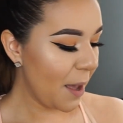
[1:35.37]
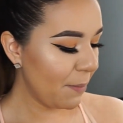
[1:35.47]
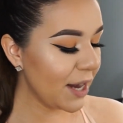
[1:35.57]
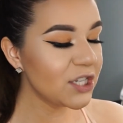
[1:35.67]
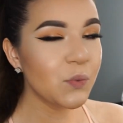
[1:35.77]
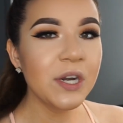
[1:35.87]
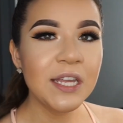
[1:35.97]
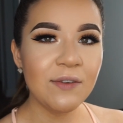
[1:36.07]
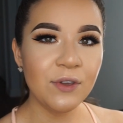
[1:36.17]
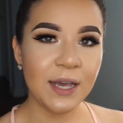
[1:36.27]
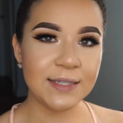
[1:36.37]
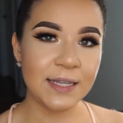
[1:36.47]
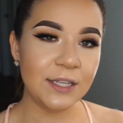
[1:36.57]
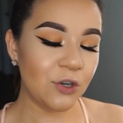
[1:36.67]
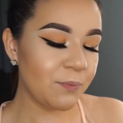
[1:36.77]
But I just want to give you guys
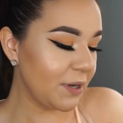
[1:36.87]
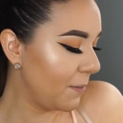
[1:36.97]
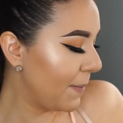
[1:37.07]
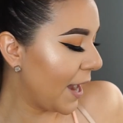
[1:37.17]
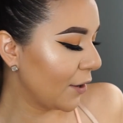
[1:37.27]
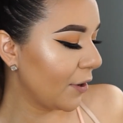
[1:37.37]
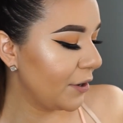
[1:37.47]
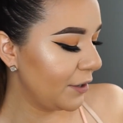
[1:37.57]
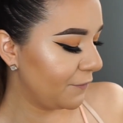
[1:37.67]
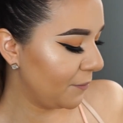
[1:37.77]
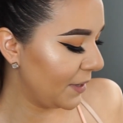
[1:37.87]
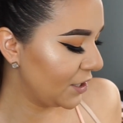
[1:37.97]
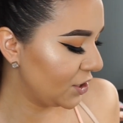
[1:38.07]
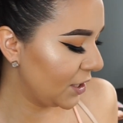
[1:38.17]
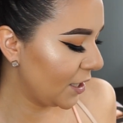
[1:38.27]
a little bit of background
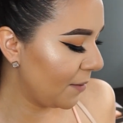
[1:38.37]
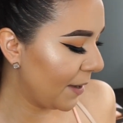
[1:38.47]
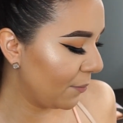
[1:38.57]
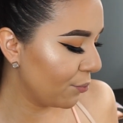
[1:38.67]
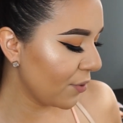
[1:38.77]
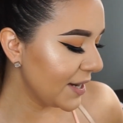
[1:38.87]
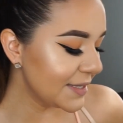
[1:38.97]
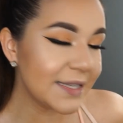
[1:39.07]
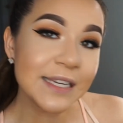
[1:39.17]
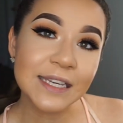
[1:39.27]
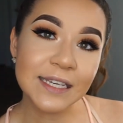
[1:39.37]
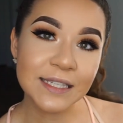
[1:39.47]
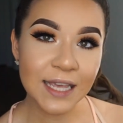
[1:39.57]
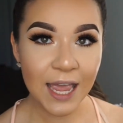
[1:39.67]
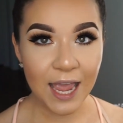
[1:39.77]
information about prices
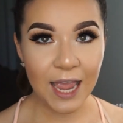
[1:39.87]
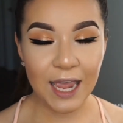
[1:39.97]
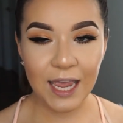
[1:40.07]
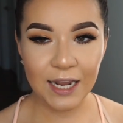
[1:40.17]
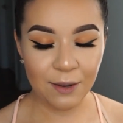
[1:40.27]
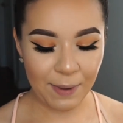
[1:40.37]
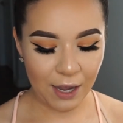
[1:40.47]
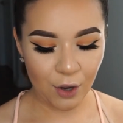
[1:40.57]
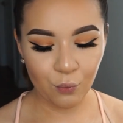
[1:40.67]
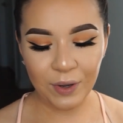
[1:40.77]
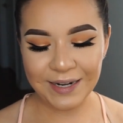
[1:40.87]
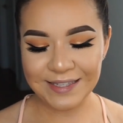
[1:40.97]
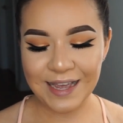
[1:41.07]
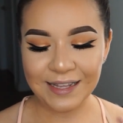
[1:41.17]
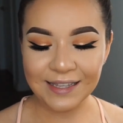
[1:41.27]
and about what
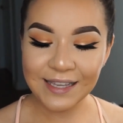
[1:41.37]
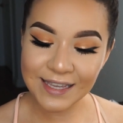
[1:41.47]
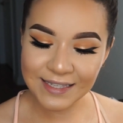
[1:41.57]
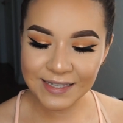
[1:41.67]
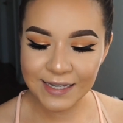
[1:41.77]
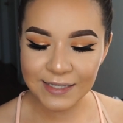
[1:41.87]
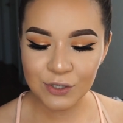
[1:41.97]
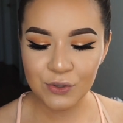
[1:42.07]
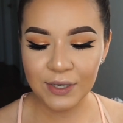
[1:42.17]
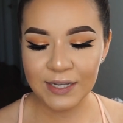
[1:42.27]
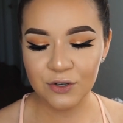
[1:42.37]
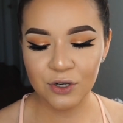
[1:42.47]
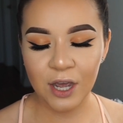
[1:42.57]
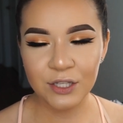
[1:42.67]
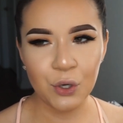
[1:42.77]
exactly is it so you guys are
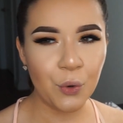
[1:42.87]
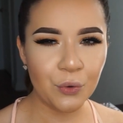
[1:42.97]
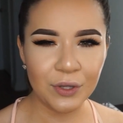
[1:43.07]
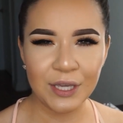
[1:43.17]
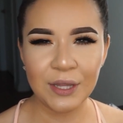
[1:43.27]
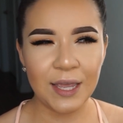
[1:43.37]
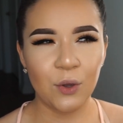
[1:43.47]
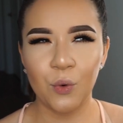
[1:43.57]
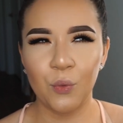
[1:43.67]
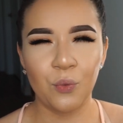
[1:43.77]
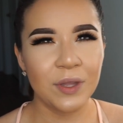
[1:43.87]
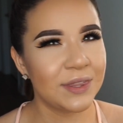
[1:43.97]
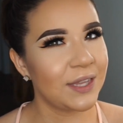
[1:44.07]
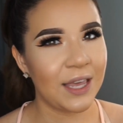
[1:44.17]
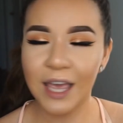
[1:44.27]
not totally like what
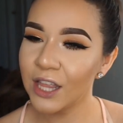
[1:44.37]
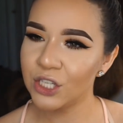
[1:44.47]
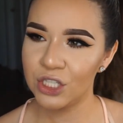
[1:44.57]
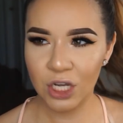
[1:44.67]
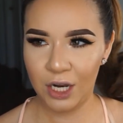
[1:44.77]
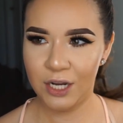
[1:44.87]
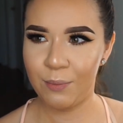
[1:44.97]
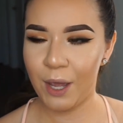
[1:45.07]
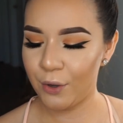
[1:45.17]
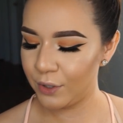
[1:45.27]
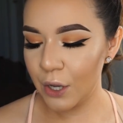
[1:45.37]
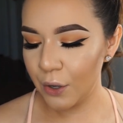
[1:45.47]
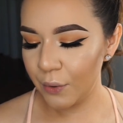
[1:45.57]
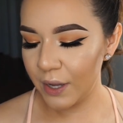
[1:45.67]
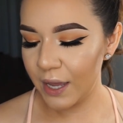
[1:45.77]
the hell is she talking about?
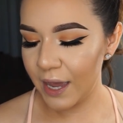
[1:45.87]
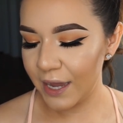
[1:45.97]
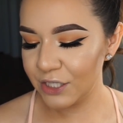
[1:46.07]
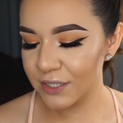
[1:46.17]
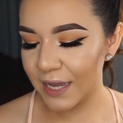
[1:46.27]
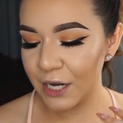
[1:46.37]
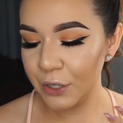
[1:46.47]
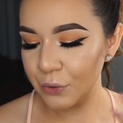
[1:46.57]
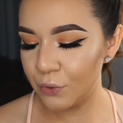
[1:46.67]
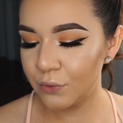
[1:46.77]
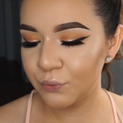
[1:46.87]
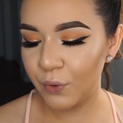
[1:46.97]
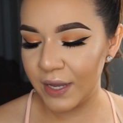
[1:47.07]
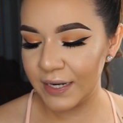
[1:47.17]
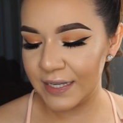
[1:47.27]
So I just kind of Googled
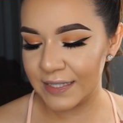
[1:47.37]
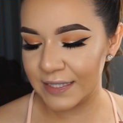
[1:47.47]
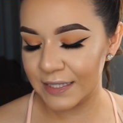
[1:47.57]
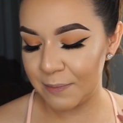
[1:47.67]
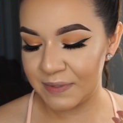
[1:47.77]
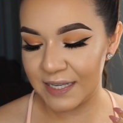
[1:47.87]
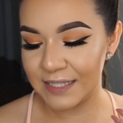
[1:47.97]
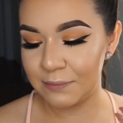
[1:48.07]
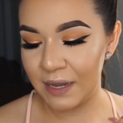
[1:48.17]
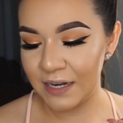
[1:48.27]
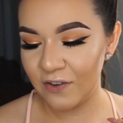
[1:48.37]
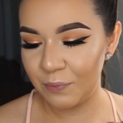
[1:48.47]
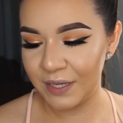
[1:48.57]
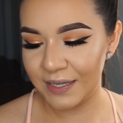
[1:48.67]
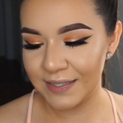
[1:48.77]
what is lip sense made of
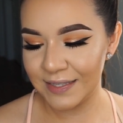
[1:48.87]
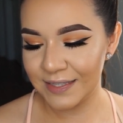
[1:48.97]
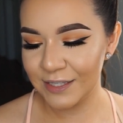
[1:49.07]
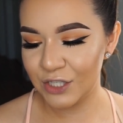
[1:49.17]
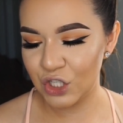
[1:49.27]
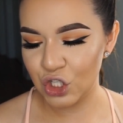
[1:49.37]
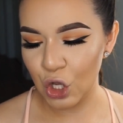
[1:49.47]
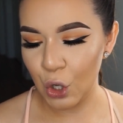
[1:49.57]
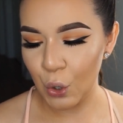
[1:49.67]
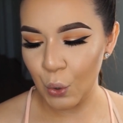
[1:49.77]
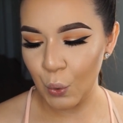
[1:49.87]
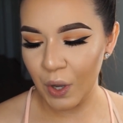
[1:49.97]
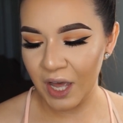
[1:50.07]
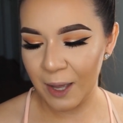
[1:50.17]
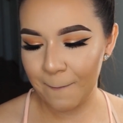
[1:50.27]
because since it's
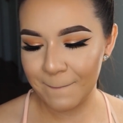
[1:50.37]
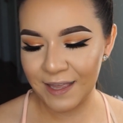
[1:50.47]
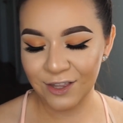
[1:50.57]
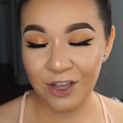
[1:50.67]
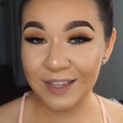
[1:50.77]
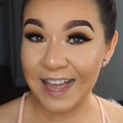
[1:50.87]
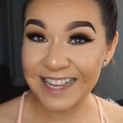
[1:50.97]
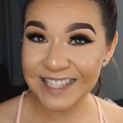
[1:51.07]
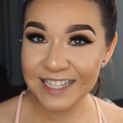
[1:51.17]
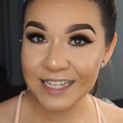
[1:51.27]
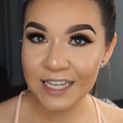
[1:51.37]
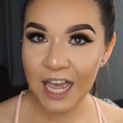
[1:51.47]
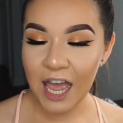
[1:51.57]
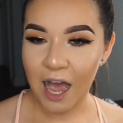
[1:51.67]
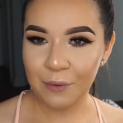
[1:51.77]
so um, long lasting,
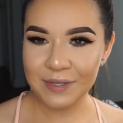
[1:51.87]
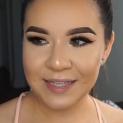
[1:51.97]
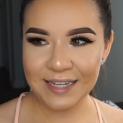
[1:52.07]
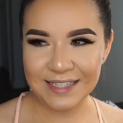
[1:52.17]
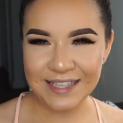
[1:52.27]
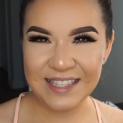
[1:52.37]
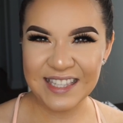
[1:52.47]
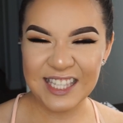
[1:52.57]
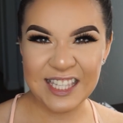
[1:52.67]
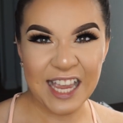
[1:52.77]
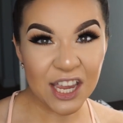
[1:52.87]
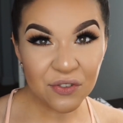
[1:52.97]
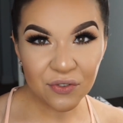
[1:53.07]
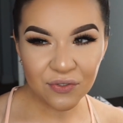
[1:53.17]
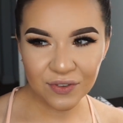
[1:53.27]
I was like, is this
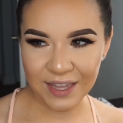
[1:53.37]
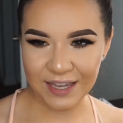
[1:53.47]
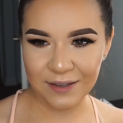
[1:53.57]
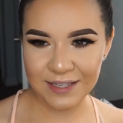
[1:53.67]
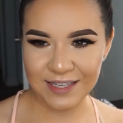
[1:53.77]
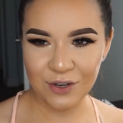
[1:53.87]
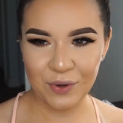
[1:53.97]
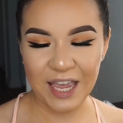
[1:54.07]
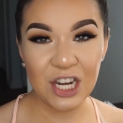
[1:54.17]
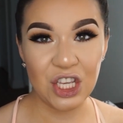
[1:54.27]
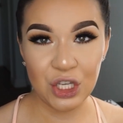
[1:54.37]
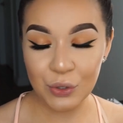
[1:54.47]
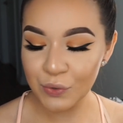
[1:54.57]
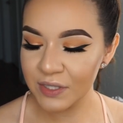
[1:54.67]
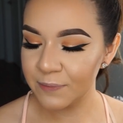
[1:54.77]
safe? Like, is it okay to
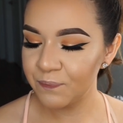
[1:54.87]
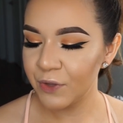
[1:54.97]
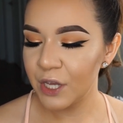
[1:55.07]
use?